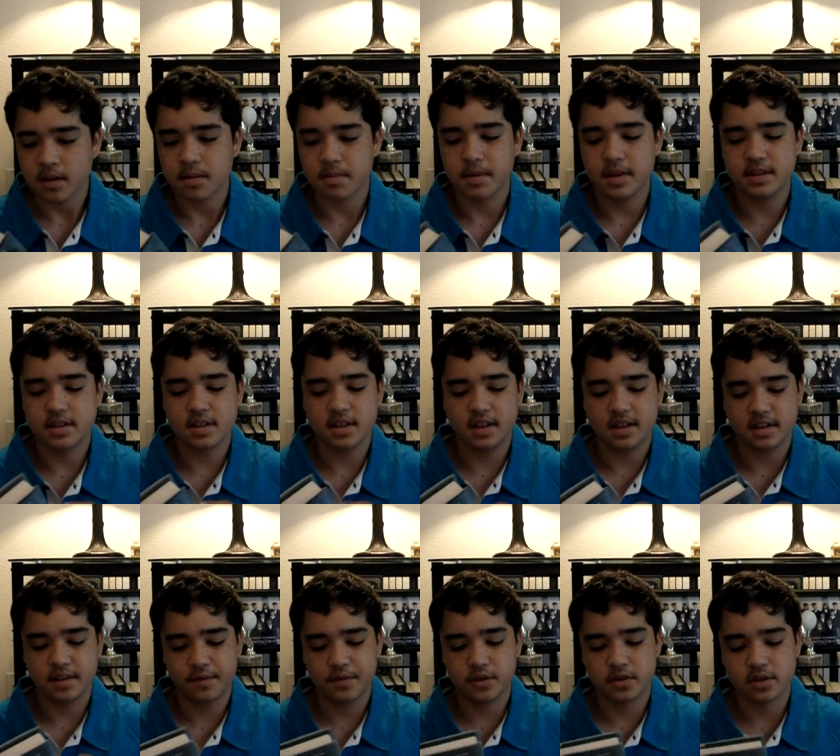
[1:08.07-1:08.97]
basically, like,
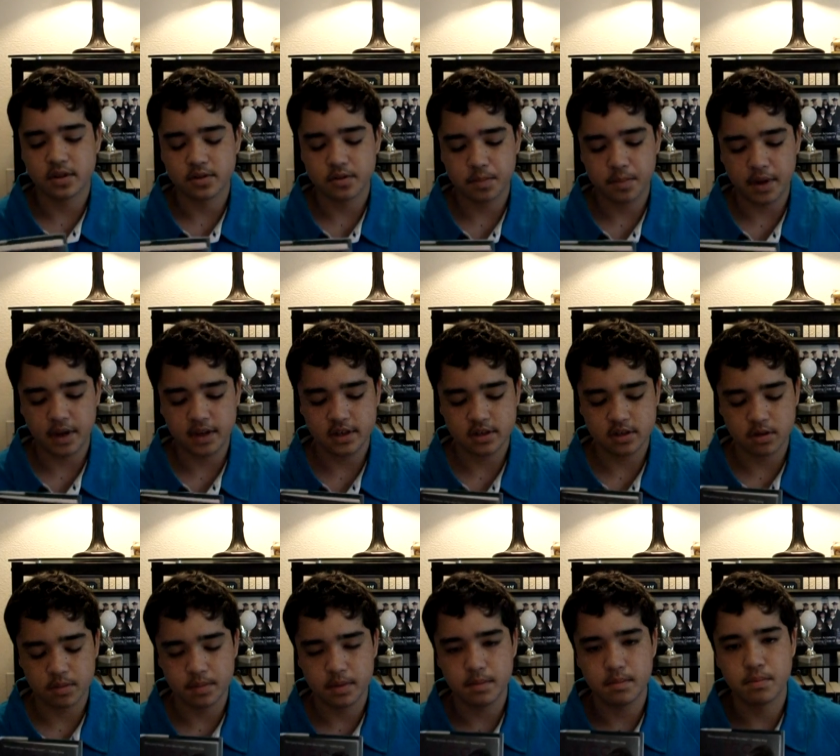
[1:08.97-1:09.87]
the first 100 pages are
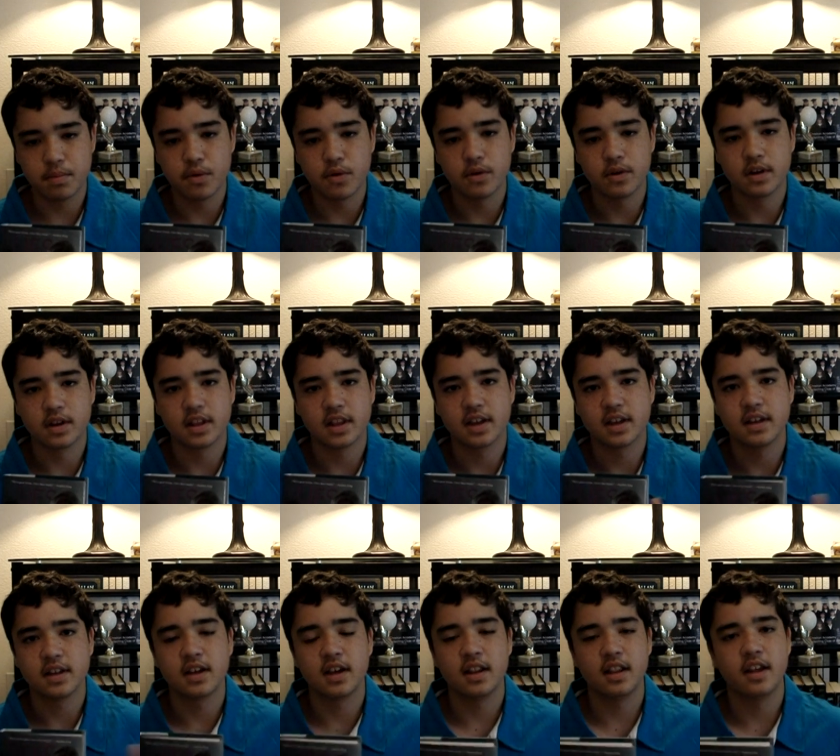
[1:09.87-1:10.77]
a bit boring, like,
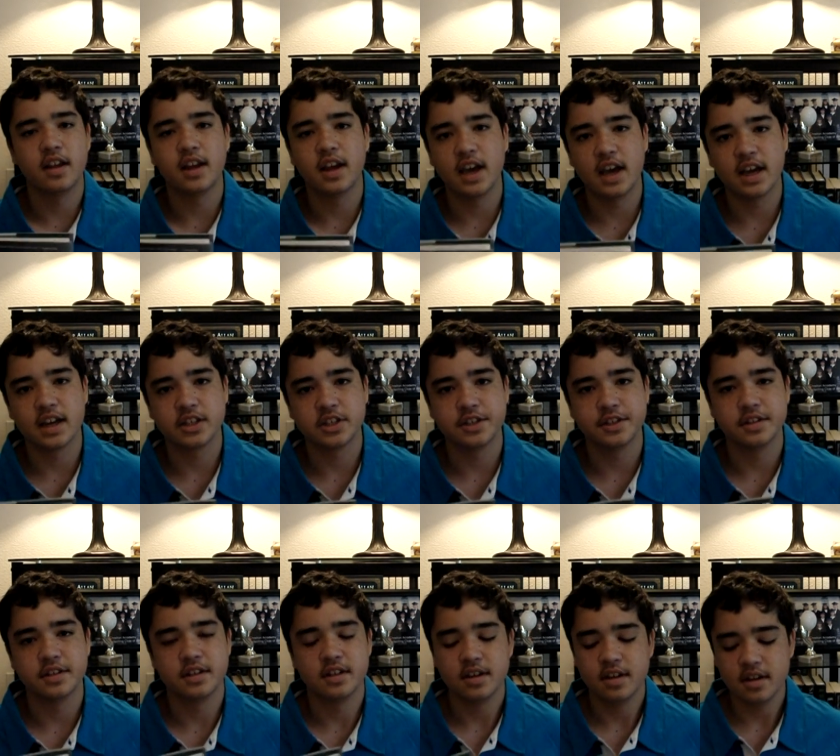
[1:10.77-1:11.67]
not a lot of
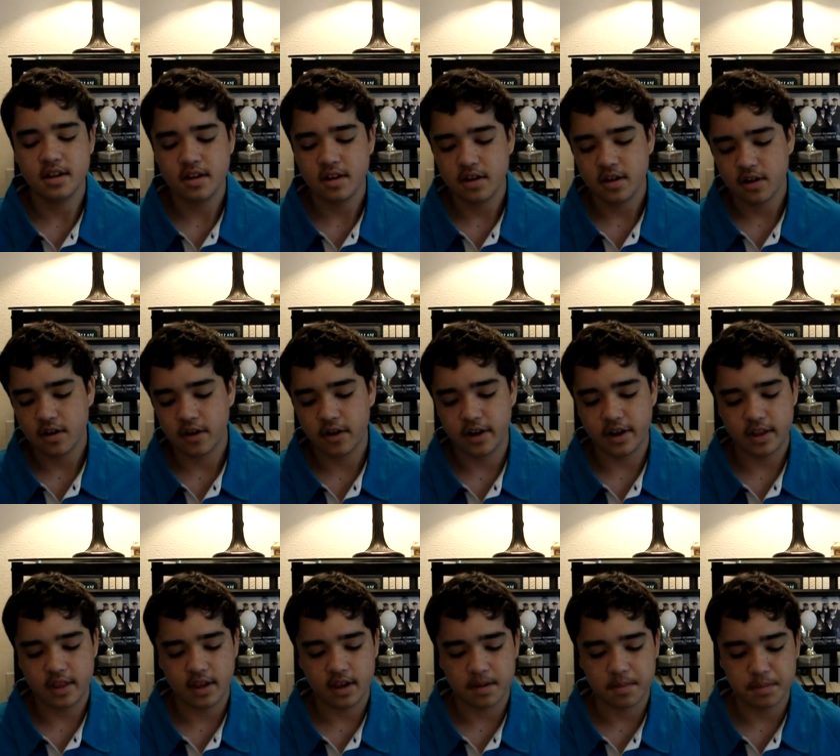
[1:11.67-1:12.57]
action or anything.